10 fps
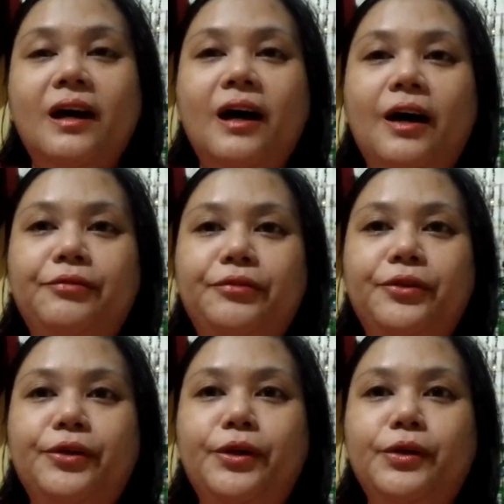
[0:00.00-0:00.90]

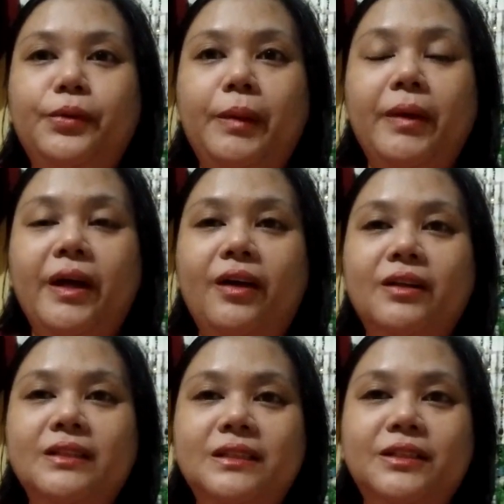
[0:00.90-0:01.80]
after doing my
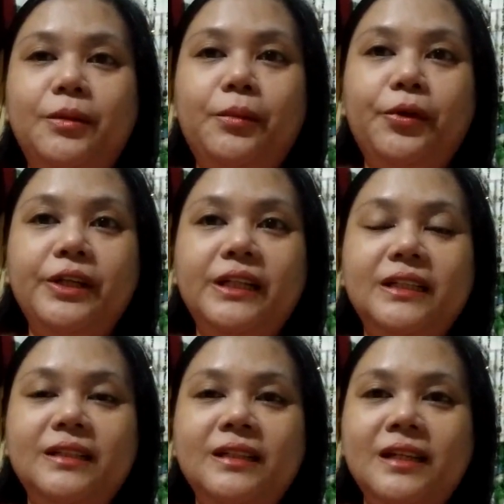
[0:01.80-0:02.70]
errands in the
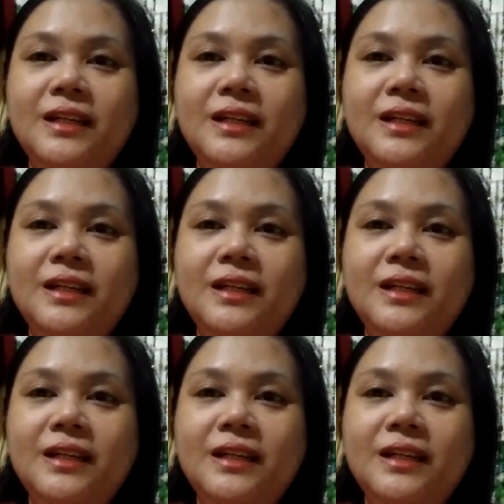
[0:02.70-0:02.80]
morning.